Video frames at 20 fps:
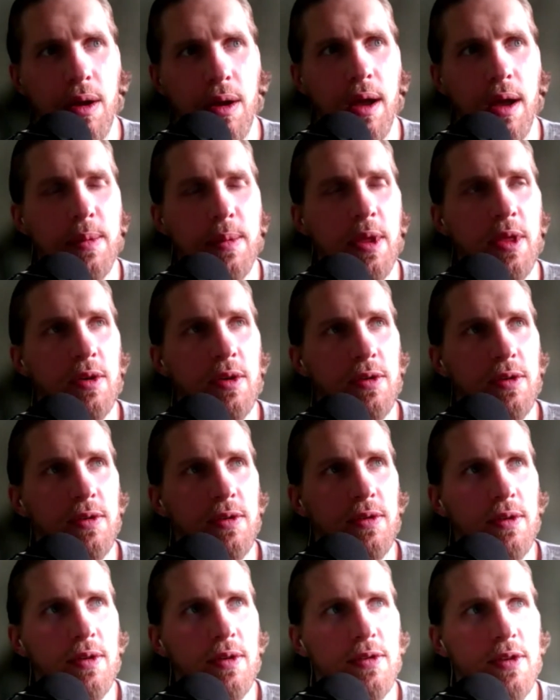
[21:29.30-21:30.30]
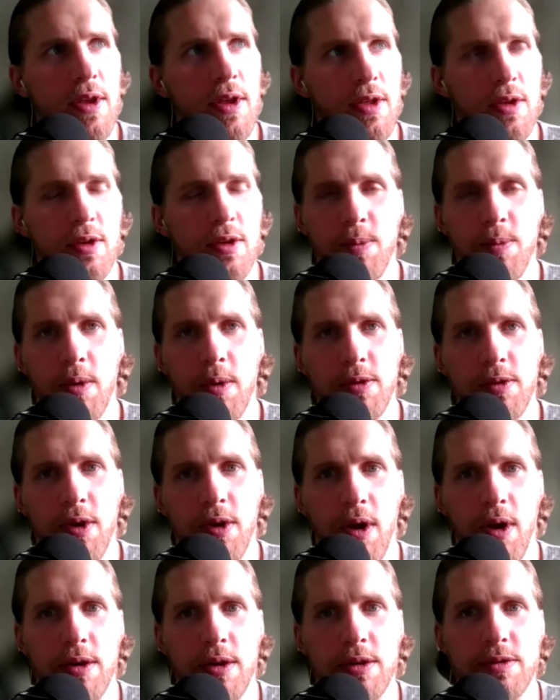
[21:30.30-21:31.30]
I mean, there's you say there's pros and
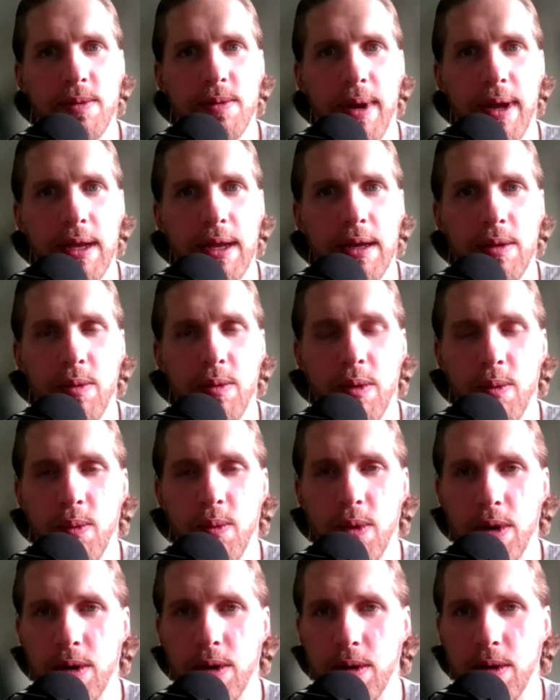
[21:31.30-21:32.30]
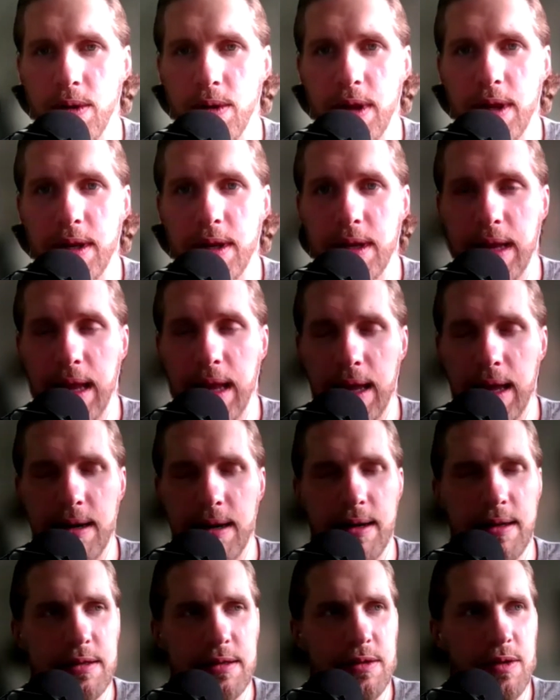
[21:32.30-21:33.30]
cons, right? We're, we're in
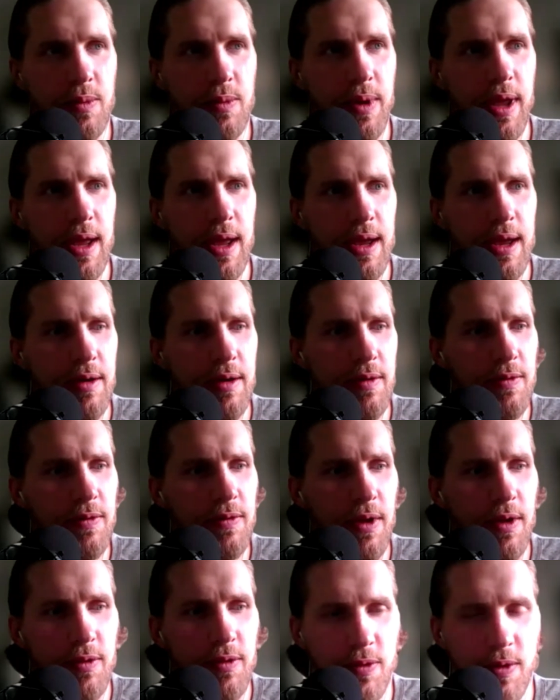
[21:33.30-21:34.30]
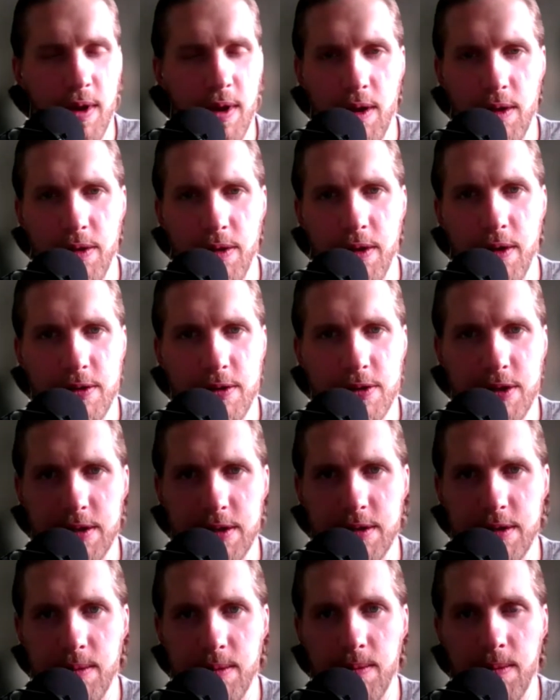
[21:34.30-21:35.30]
Canada, so we have a free healthcare
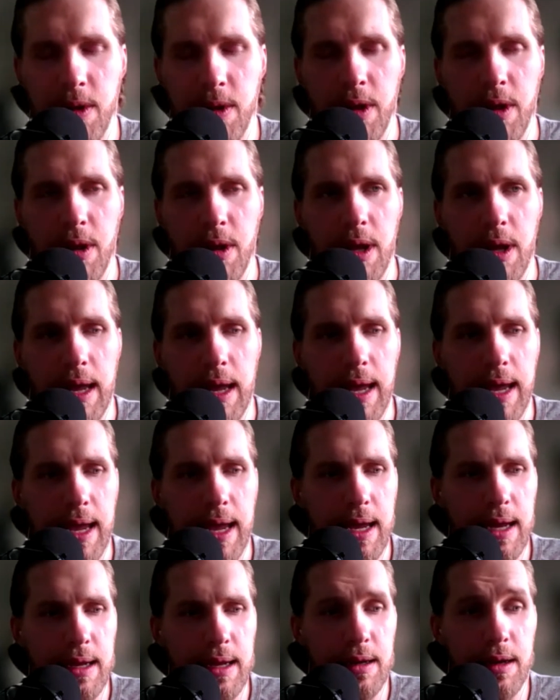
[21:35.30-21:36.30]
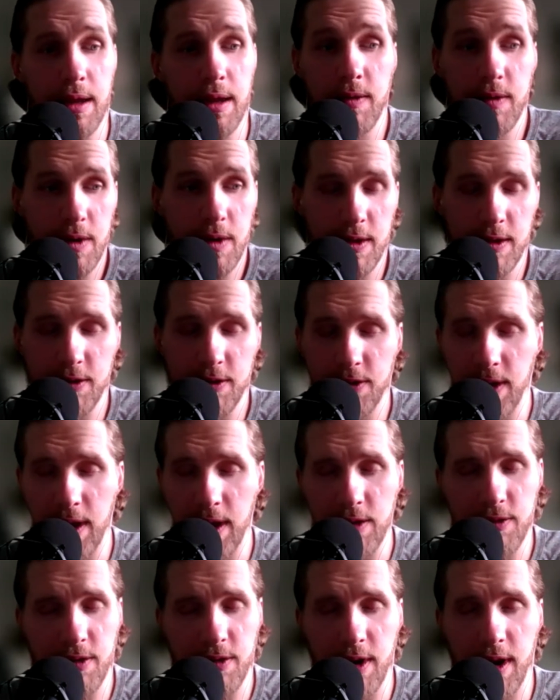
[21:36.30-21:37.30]
system, and even in the
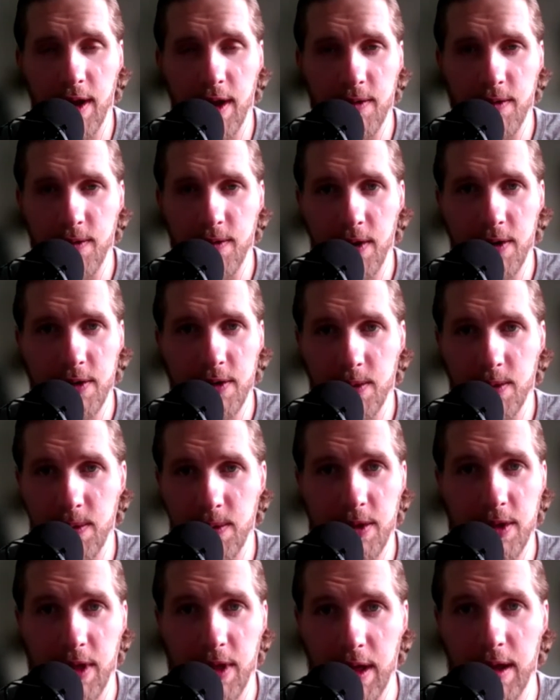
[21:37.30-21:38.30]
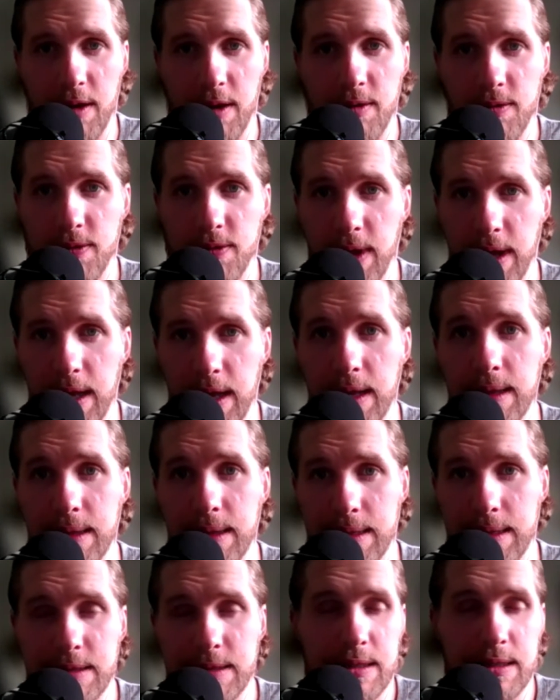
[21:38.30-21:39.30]
states, they're going to have a very similar thing of like,
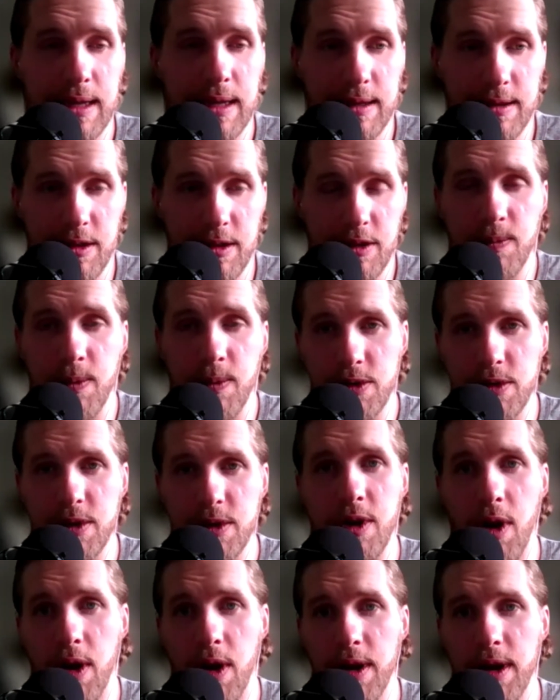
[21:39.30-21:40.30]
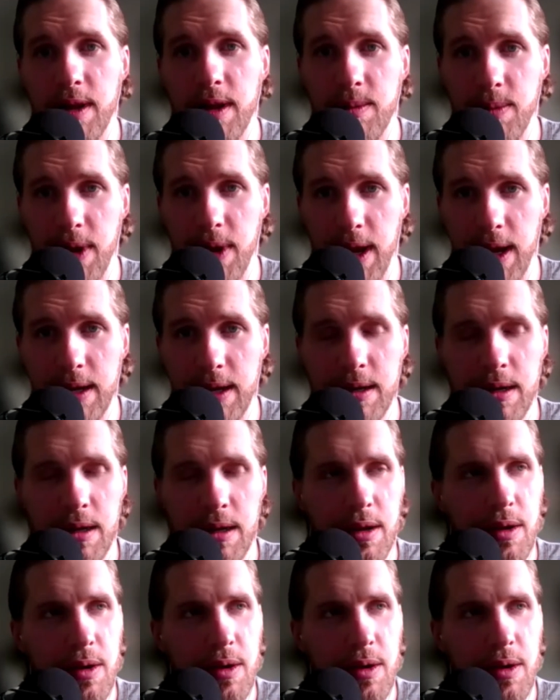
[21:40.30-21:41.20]
let's get this person not in pain.